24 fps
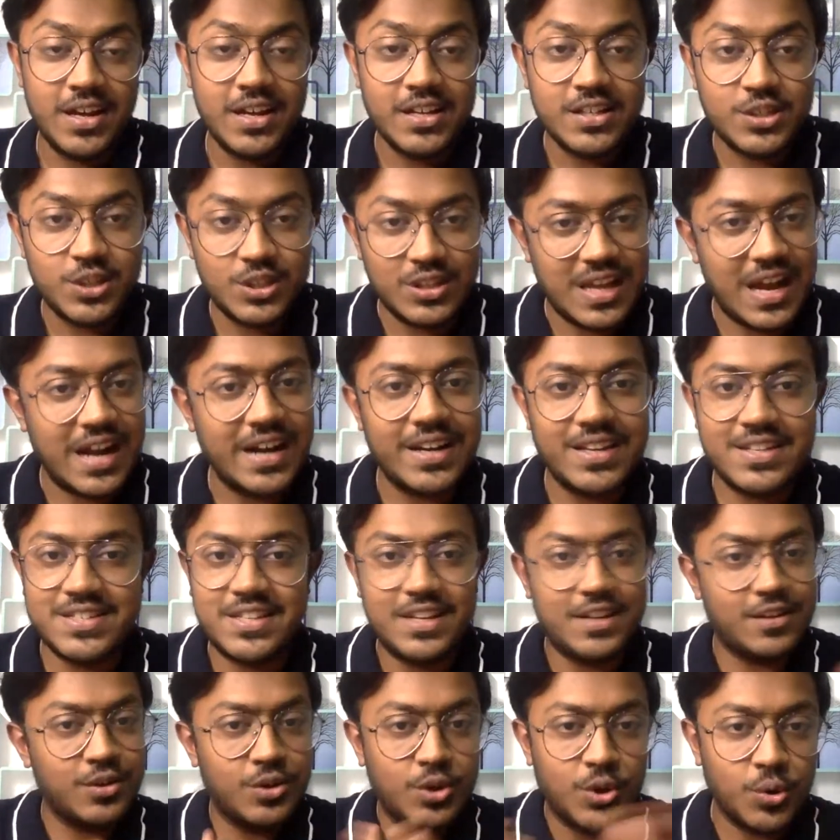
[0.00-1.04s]
So that is
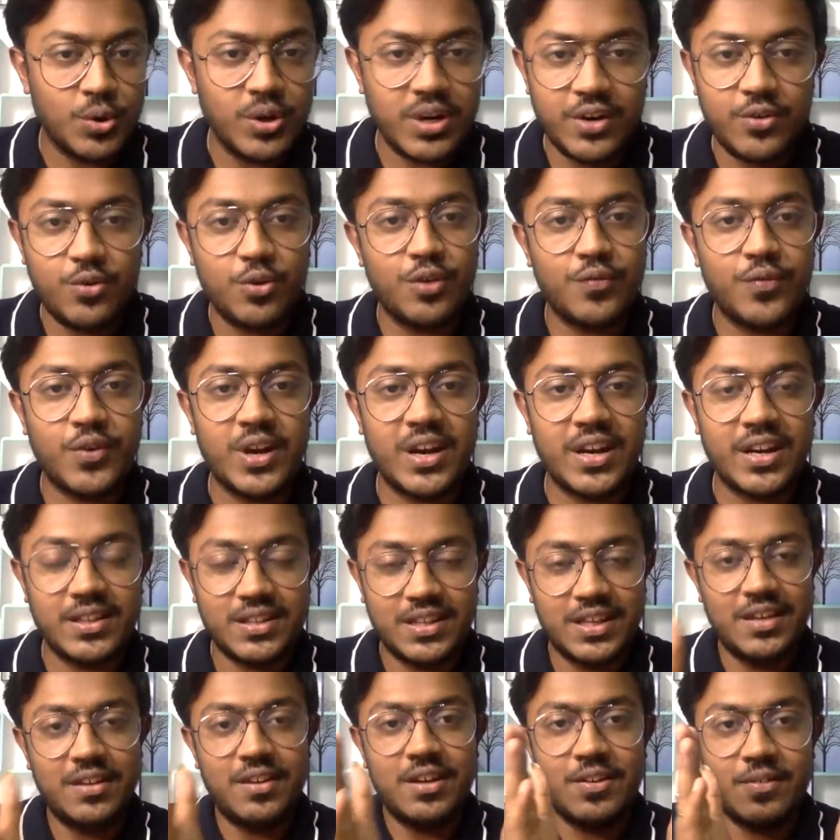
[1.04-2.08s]
it. Don't enroll for
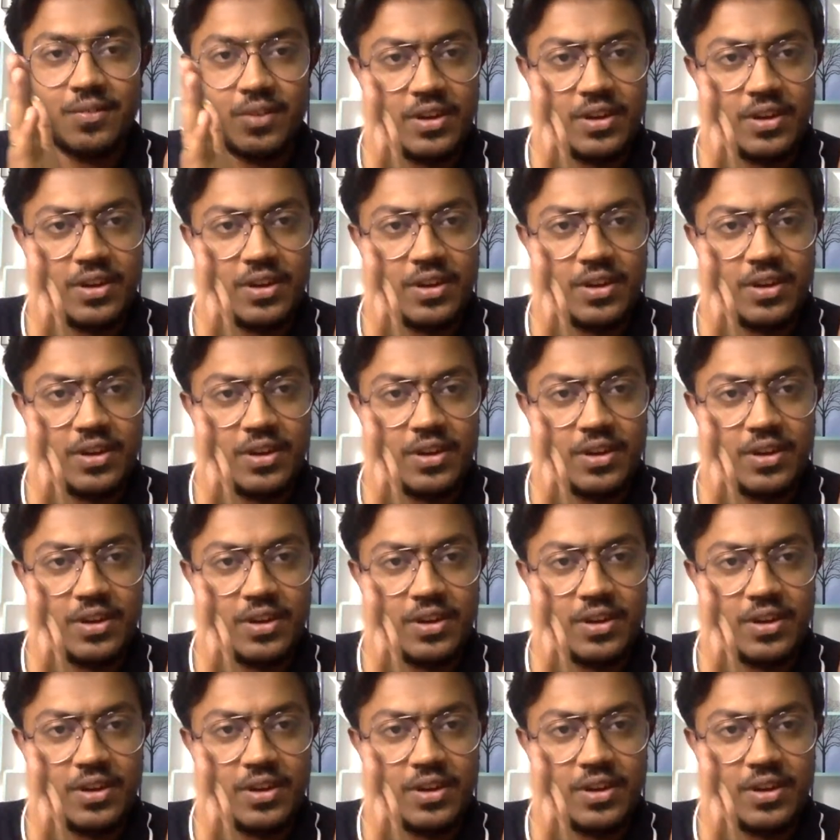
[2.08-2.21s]
anything.